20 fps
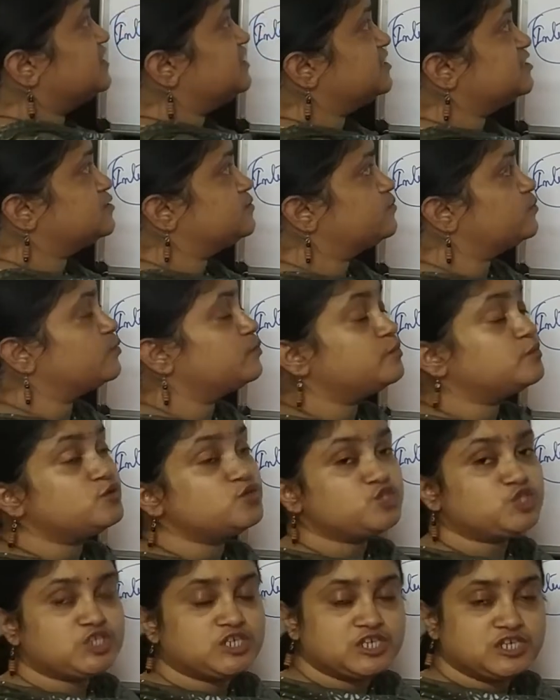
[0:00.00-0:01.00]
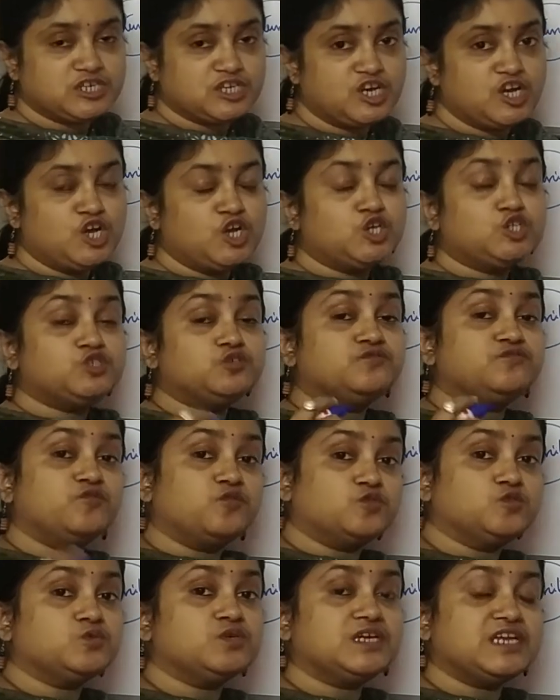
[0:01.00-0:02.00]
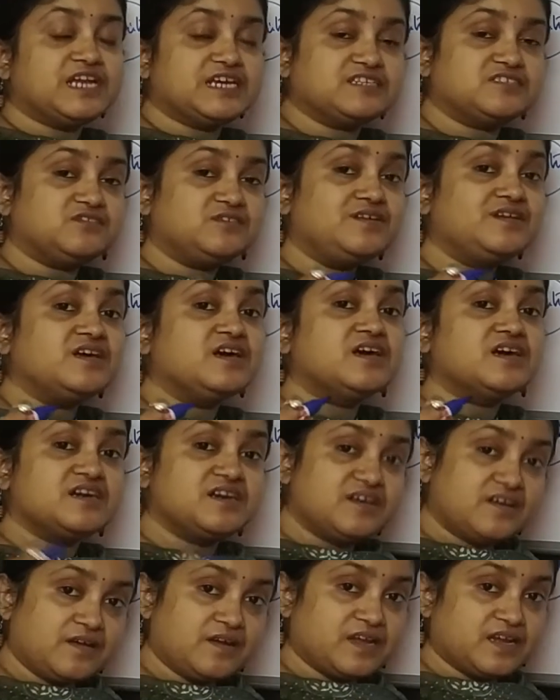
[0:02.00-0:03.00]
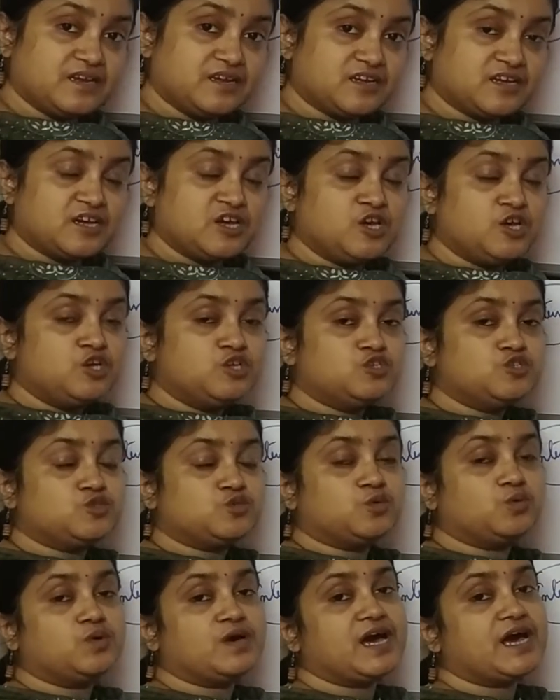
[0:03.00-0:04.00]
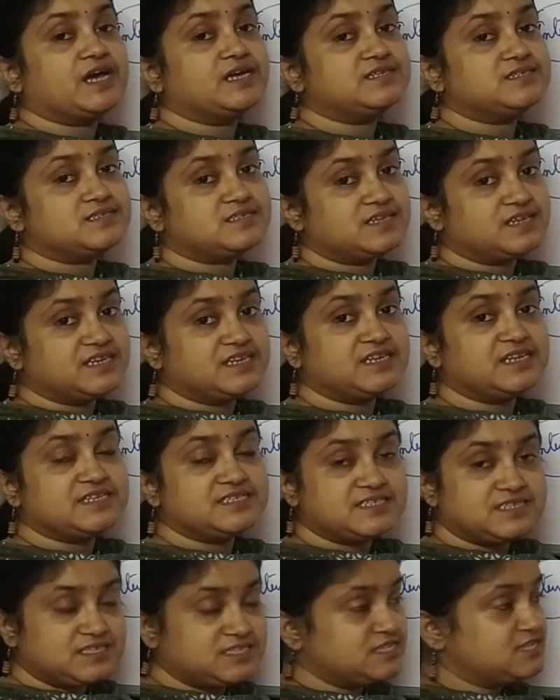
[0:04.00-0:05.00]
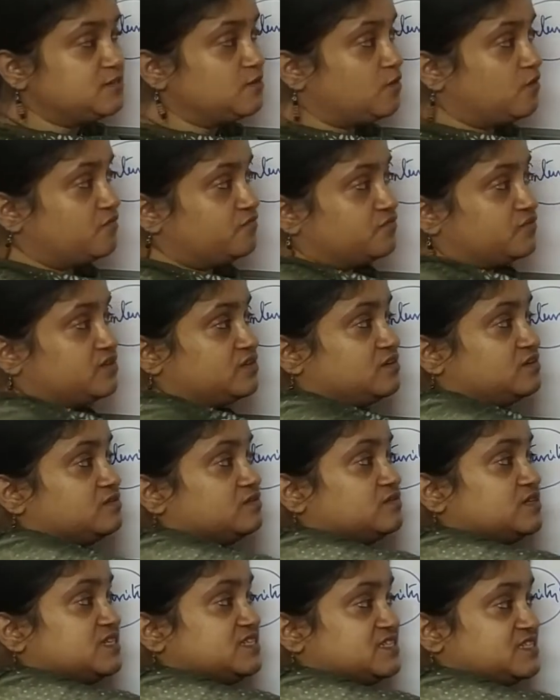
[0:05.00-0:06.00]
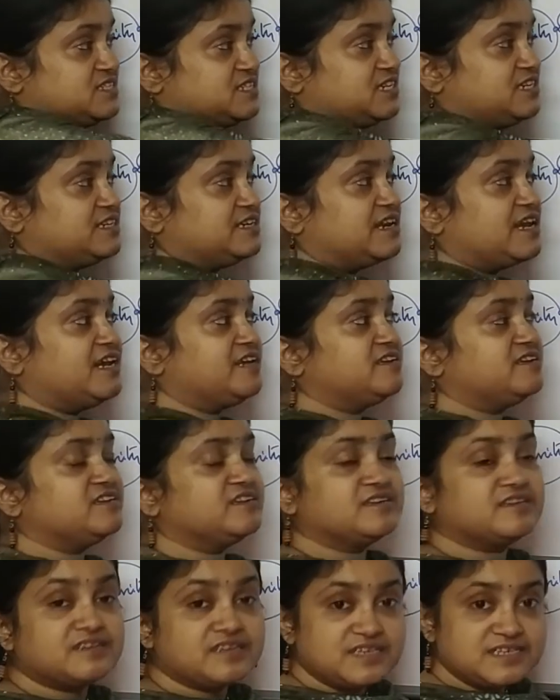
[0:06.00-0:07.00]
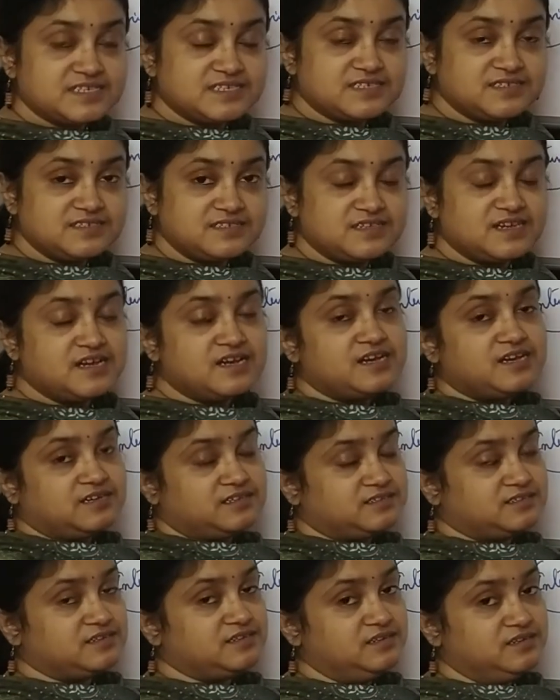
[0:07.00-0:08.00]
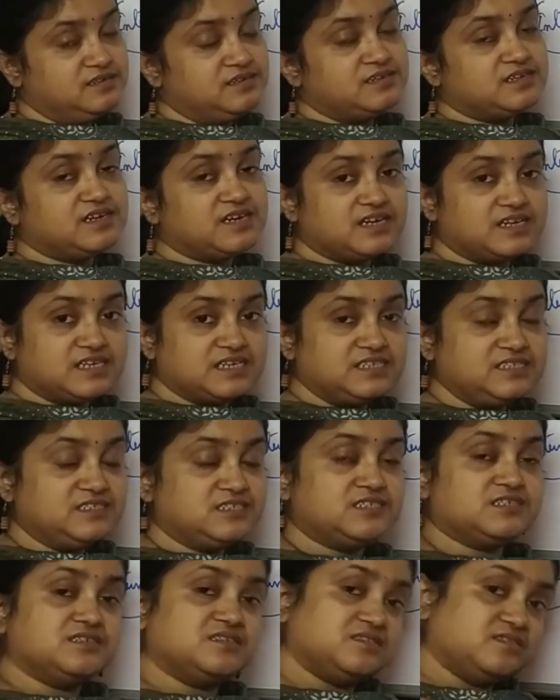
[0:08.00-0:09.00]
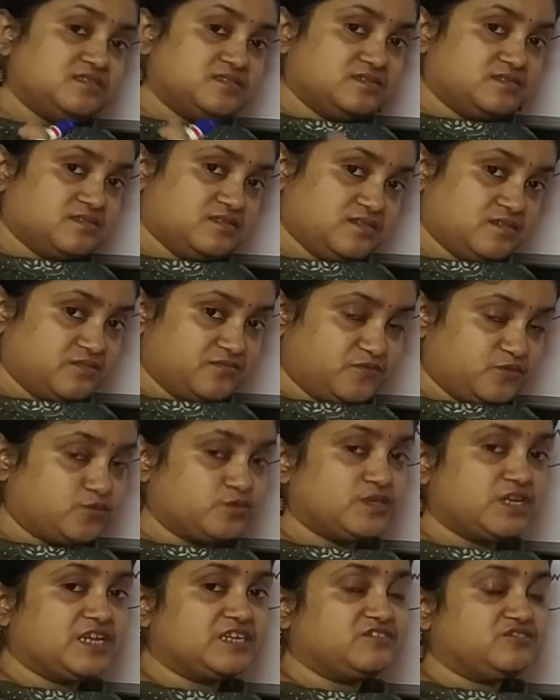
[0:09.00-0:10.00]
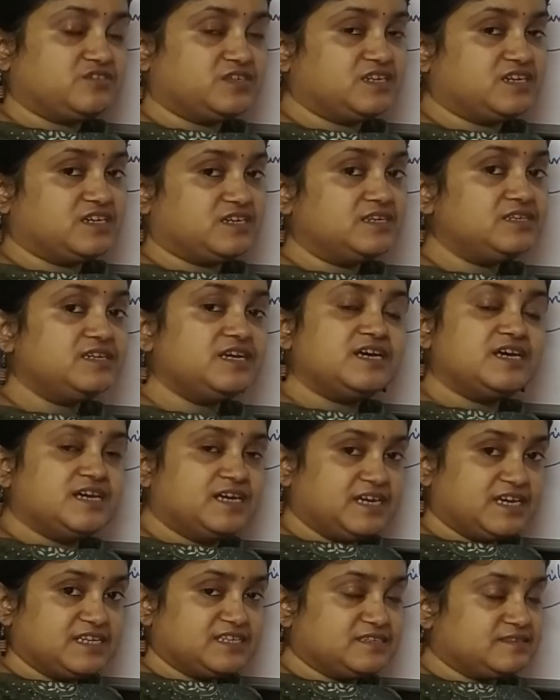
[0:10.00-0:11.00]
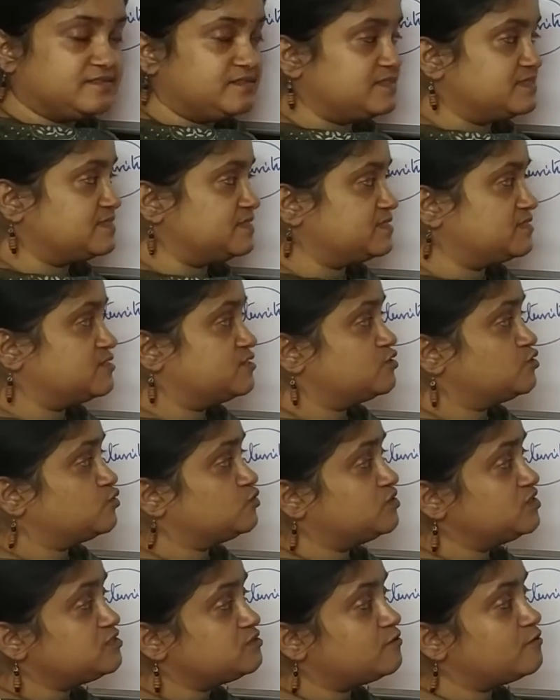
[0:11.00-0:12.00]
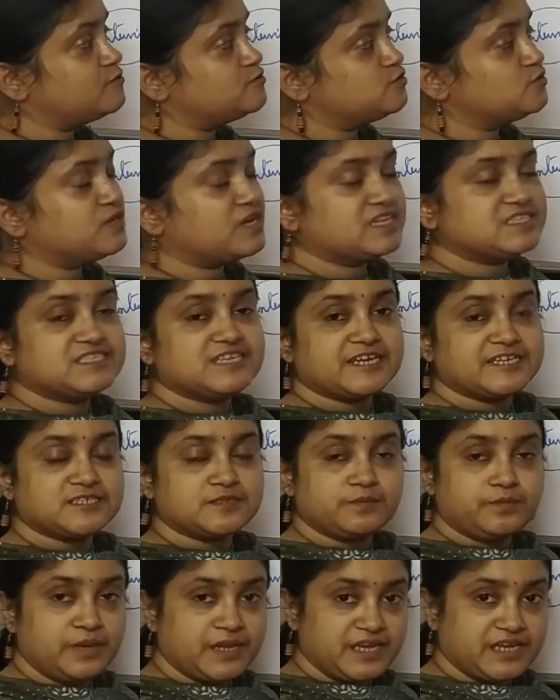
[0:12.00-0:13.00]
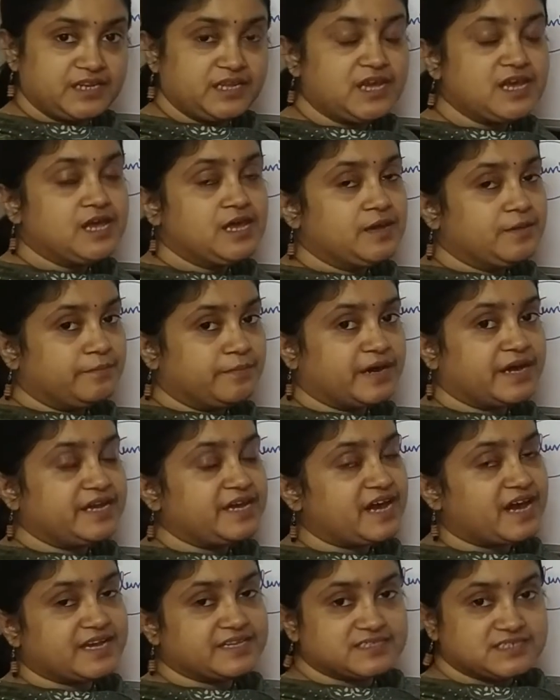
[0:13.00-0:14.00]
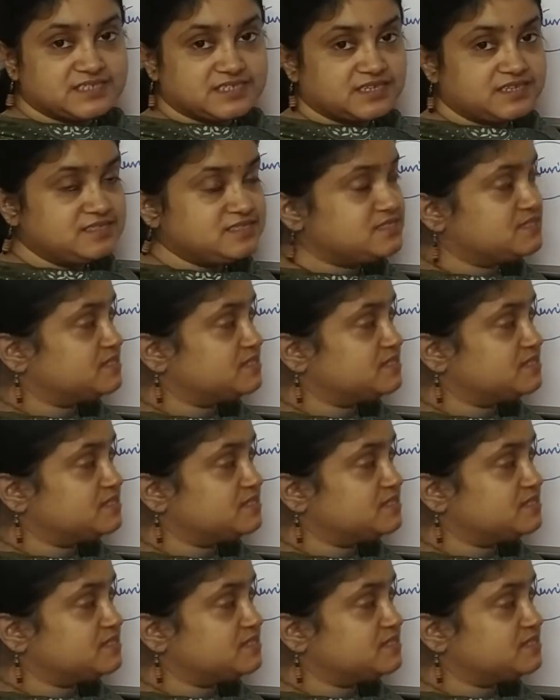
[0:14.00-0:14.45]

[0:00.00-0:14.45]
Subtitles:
is proportional to photoelectric current. So as the intensity of the incident light increases, the current, photoelectric current increases. So this also gets explained by Einstein's